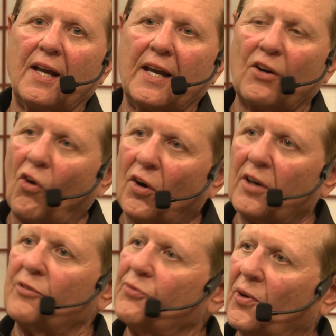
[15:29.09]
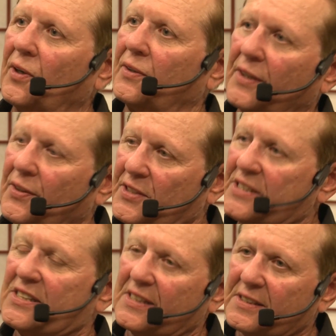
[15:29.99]
in order for
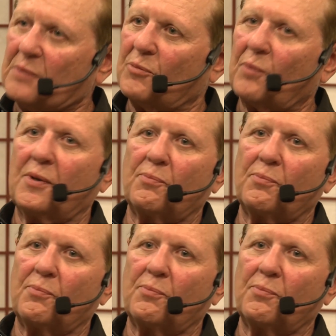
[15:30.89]
this system to be